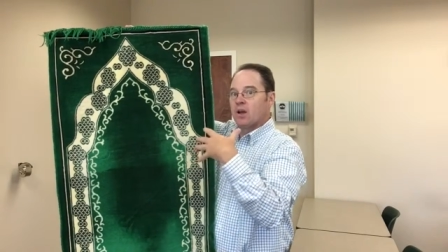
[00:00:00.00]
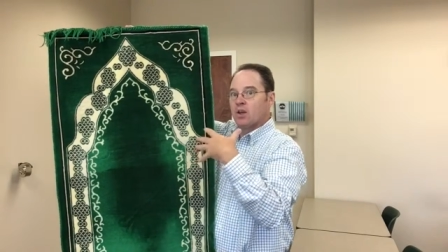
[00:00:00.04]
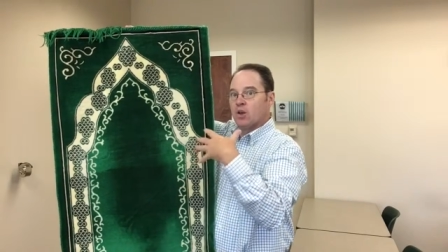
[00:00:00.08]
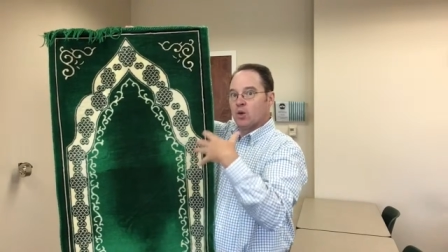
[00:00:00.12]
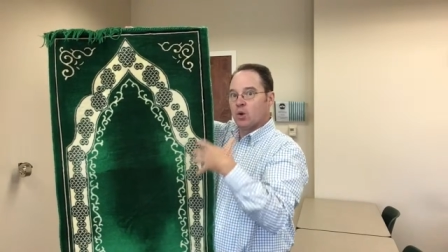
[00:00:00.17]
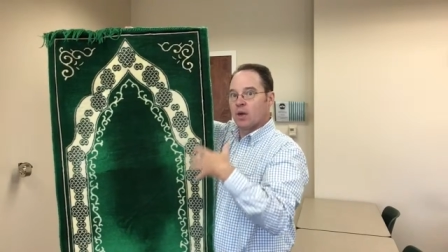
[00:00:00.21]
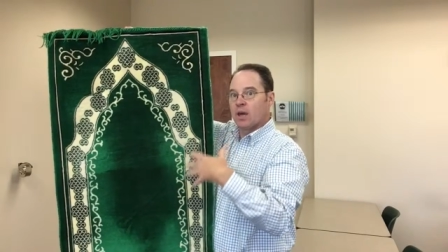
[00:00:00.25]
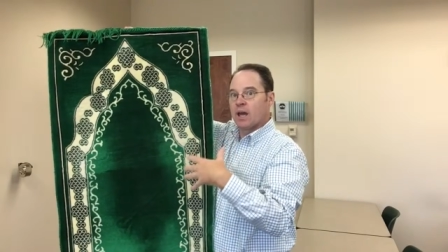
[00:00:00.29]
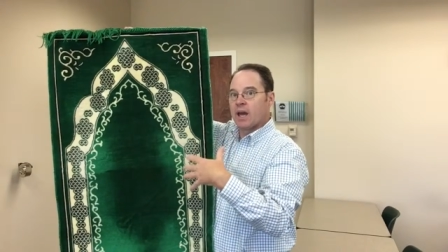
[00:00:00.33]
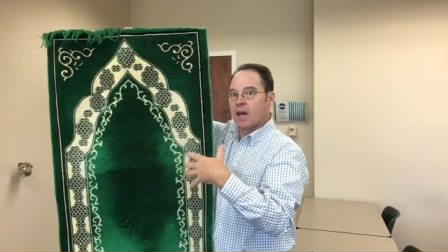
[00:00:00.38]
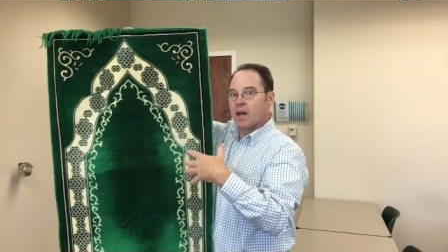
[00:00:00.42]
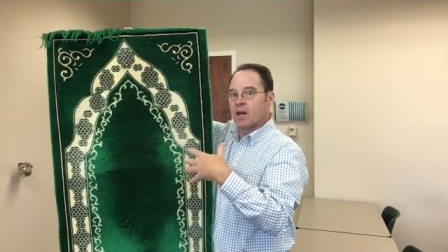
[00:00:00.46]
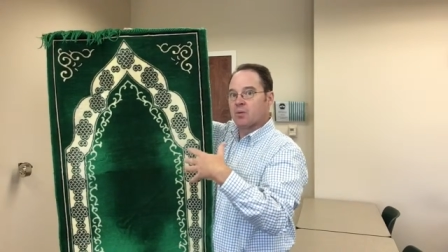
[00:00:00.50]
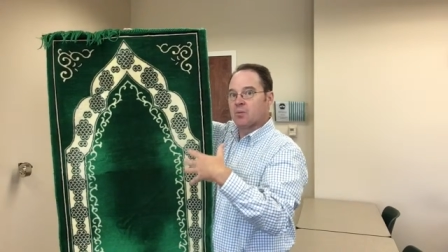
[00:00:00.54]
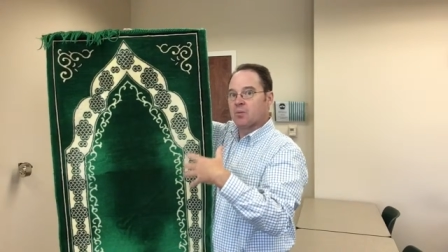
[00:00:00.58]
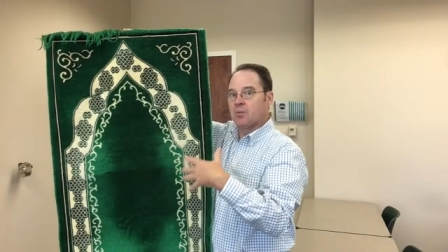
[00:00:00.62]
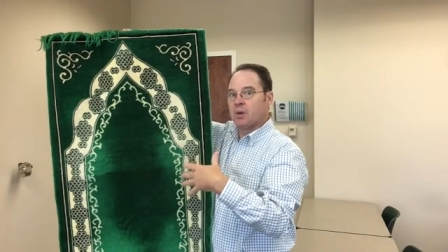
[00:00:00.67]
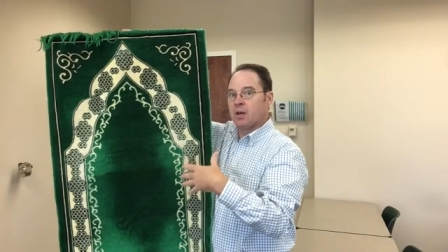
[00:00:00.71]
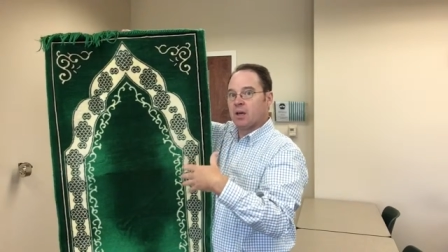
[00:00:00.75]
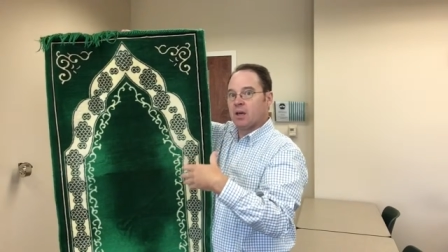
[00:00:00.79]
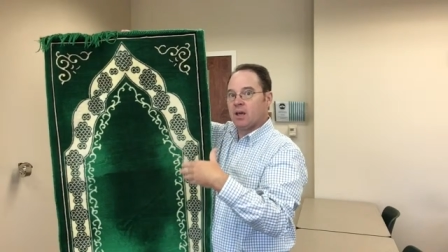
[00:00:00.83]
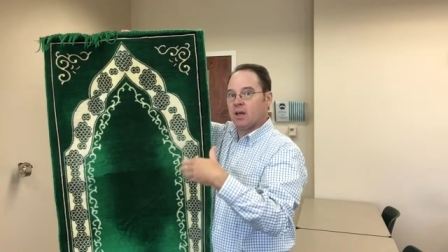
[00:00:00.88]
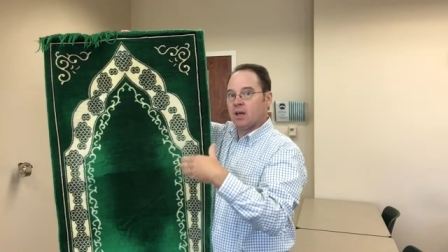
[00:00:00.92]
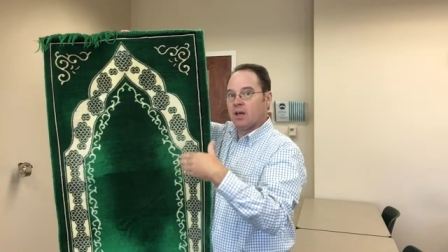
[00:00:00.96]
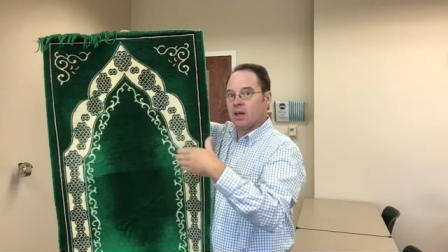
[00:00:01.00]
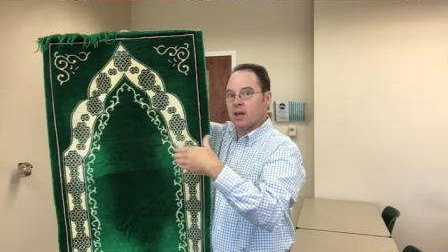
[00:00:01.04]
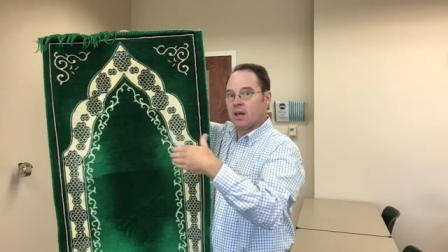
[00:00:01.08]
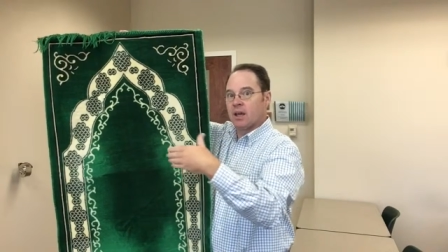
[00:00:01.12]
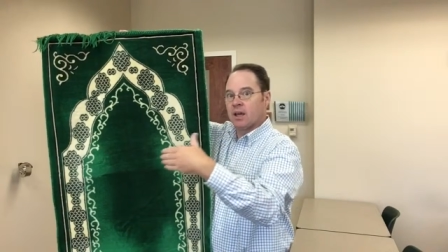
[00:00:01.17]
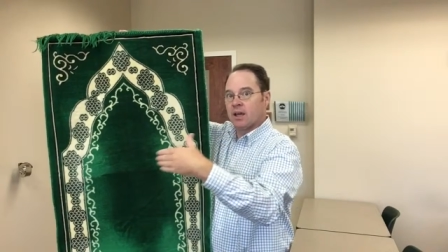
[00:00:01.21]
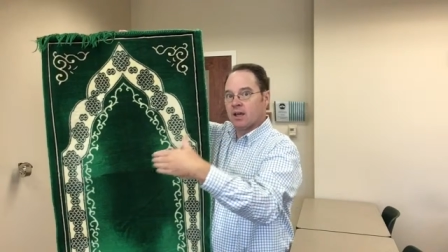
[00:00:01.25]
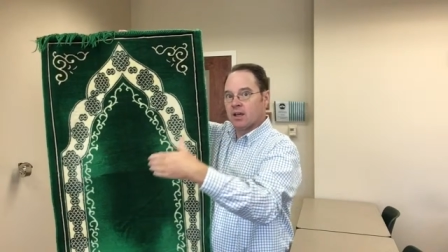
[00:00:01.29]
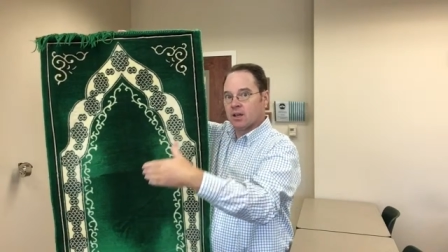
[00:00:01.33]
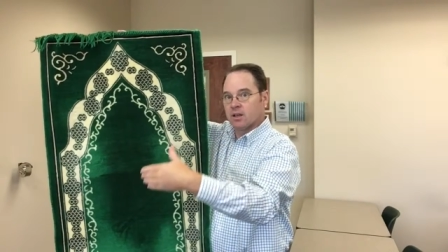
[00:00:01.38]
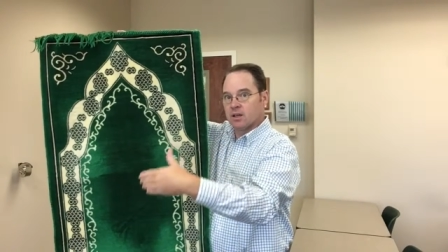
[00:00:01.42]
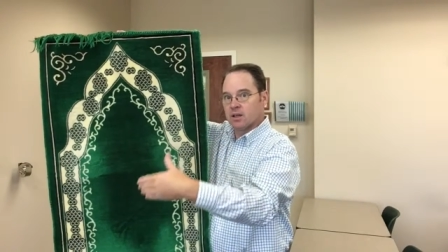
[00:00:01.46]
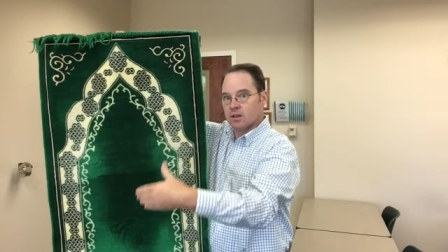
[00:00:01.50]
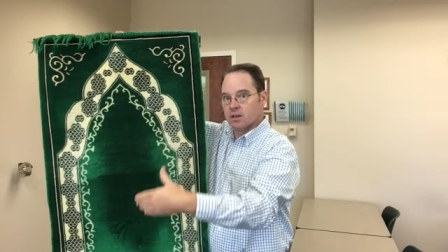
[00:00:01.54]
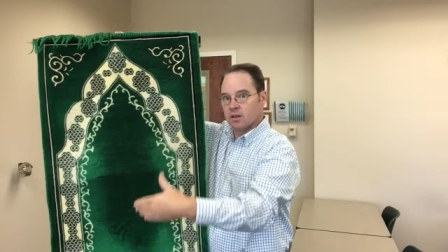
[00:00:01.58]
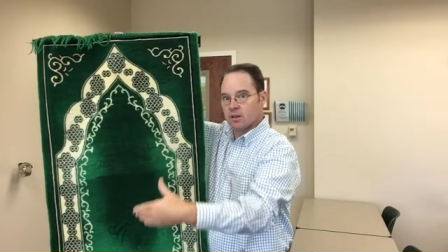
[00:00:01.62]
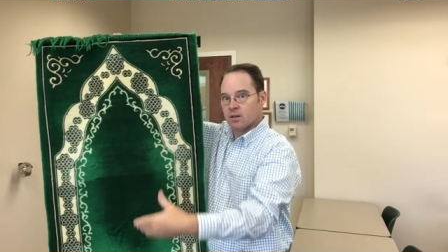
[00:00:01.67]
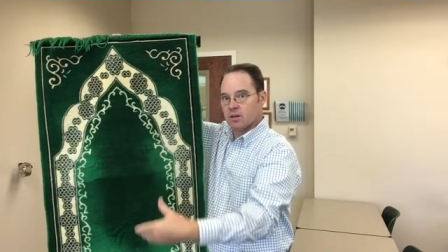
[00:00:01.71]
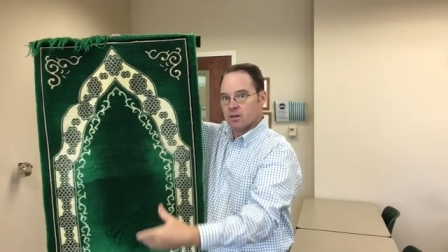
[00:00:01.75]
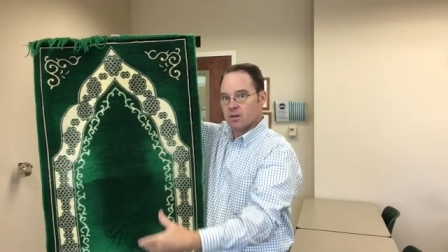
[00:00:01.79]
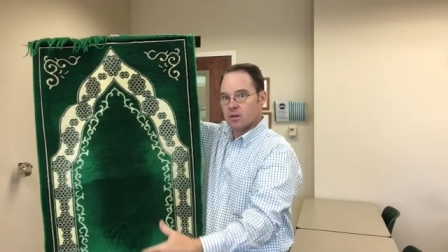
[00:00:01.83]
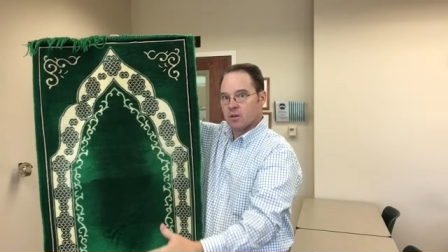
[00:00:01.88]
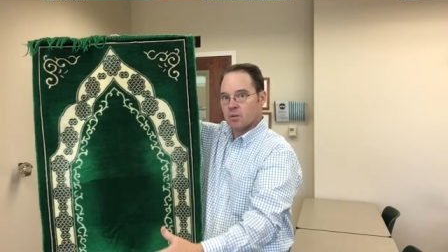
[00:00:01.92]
you can't be in